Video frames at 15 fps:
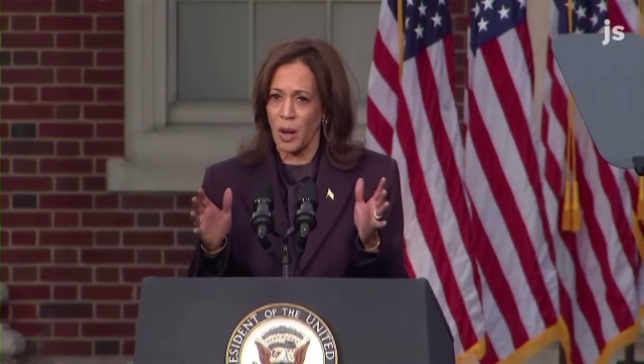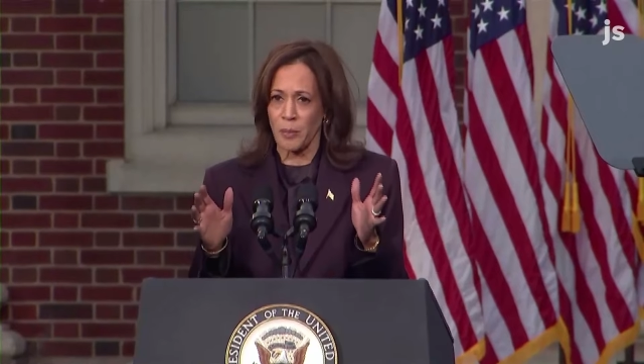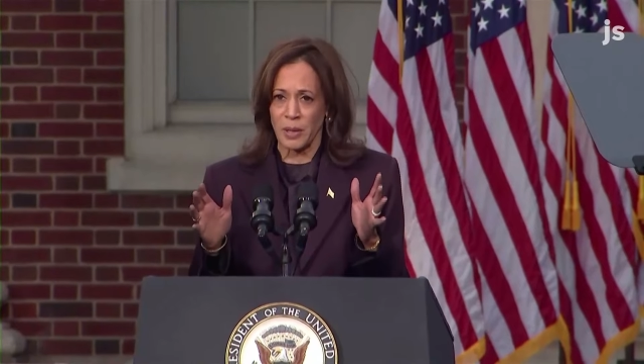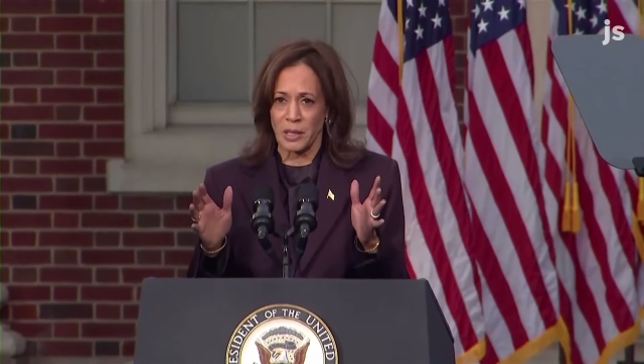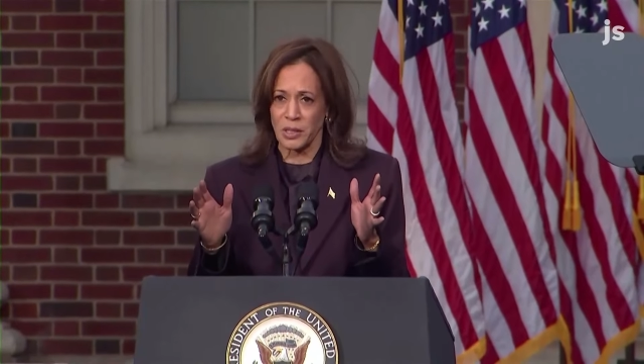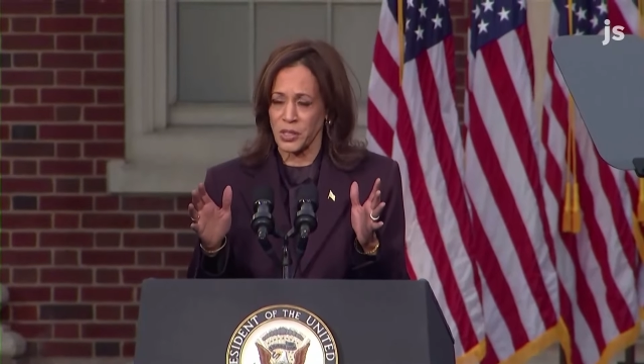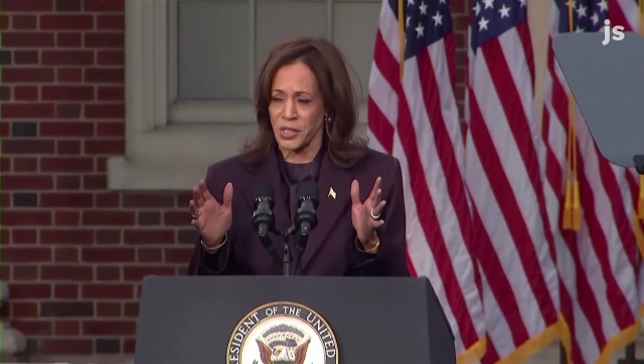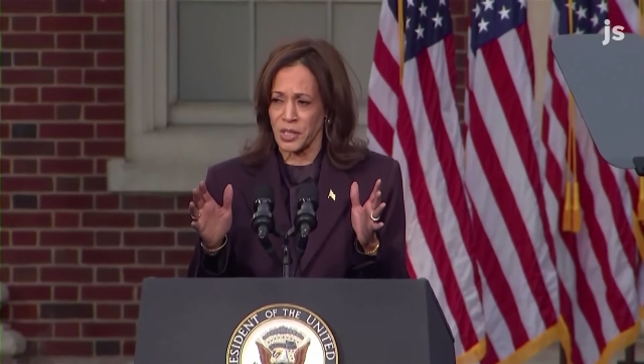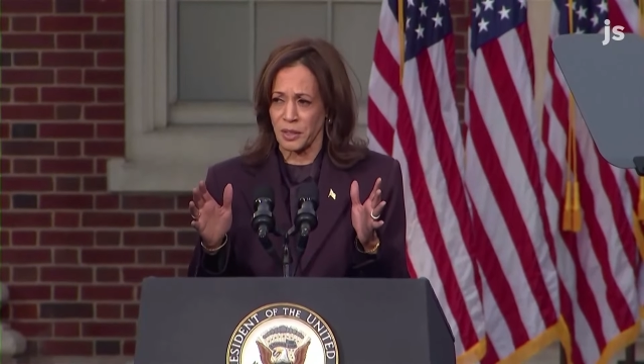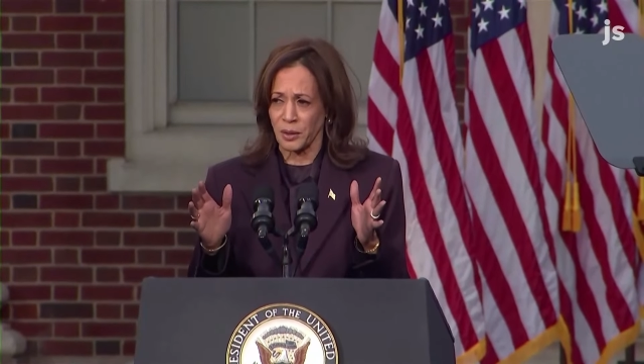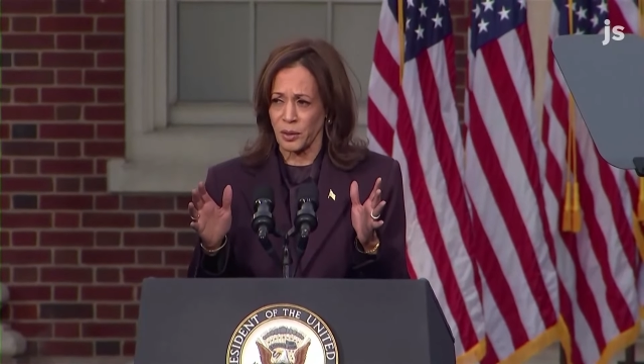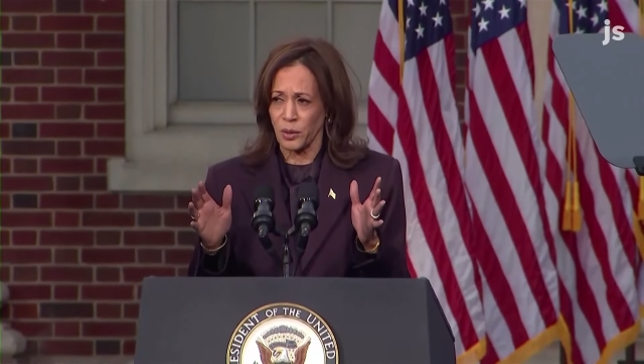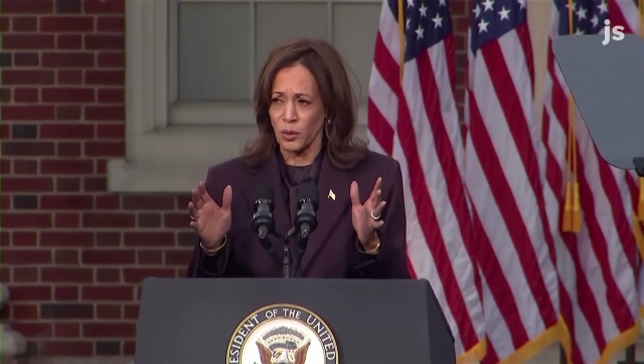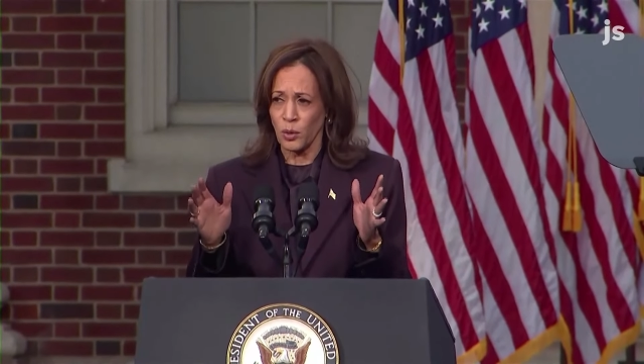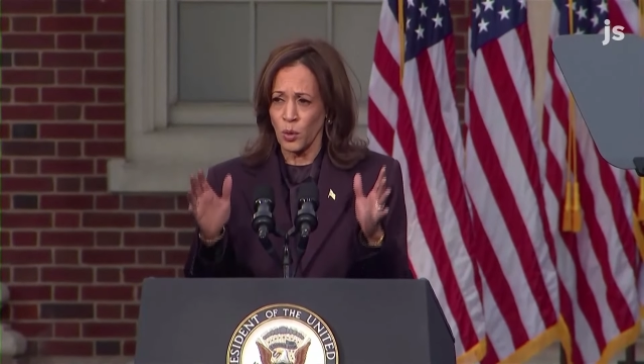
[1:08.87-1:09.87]
promise
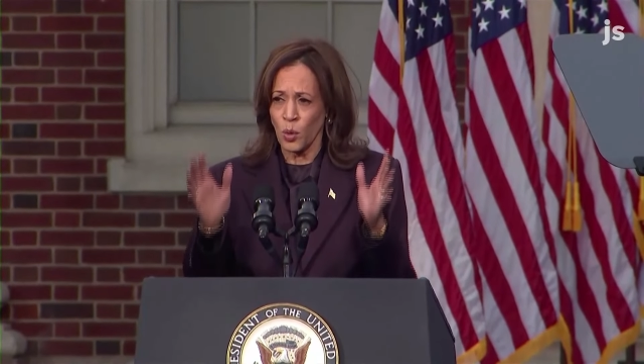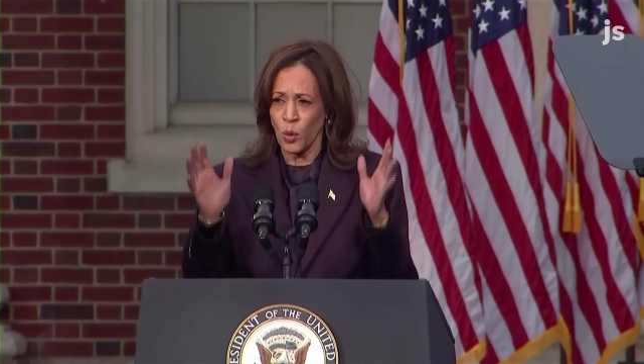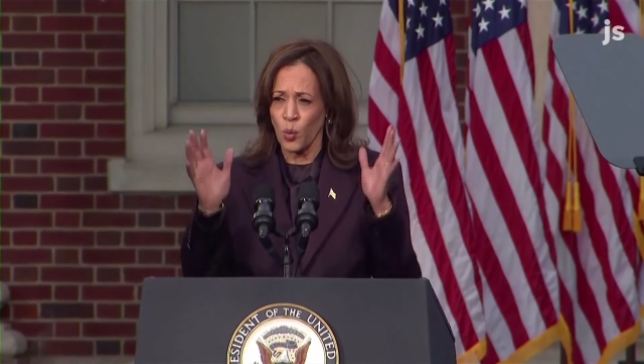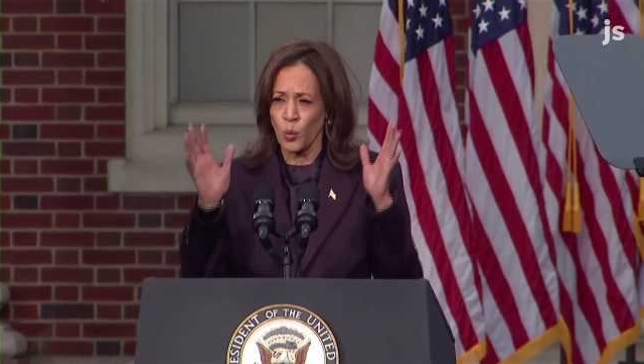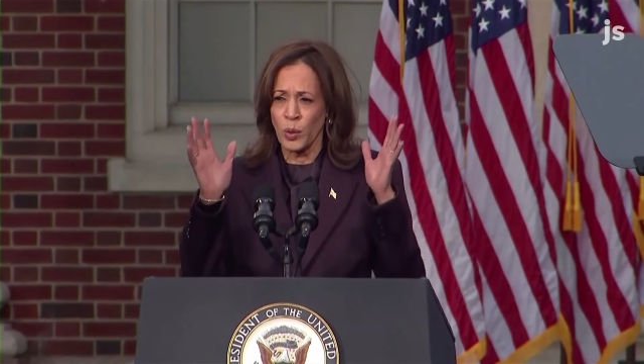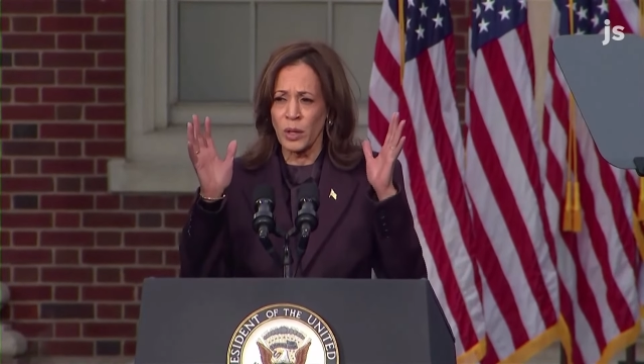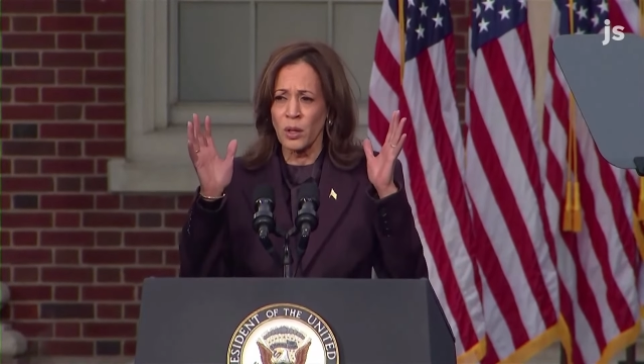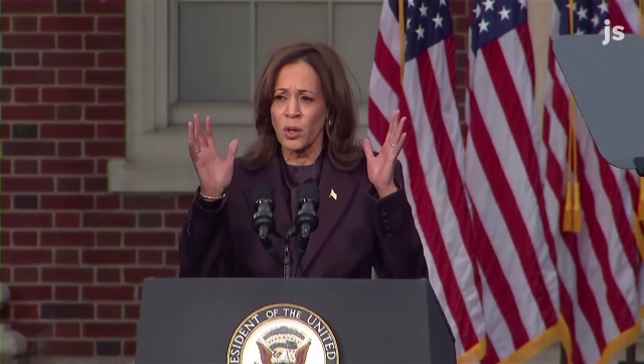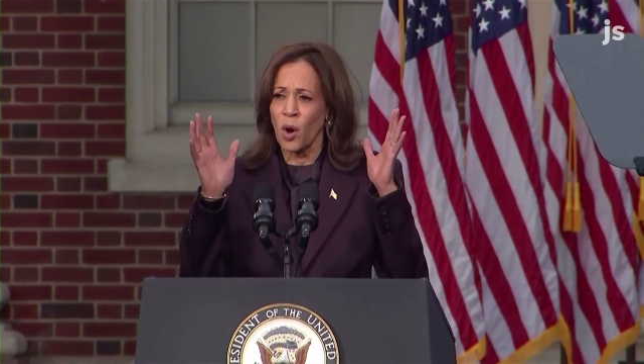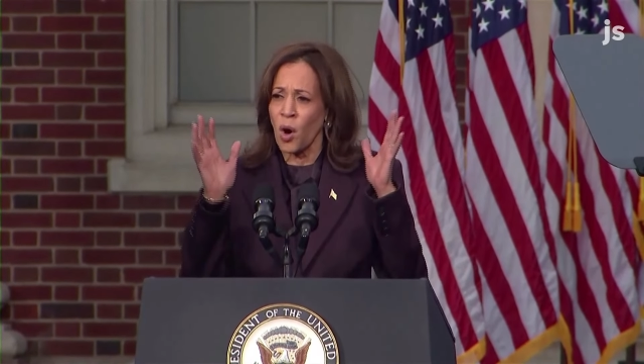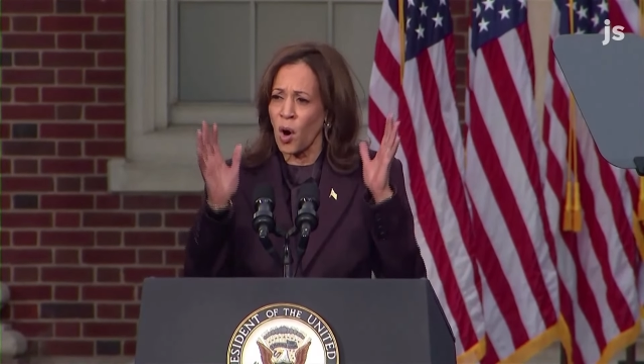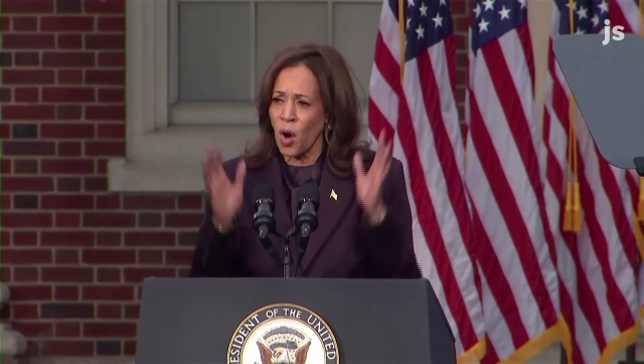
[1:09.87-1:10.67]
will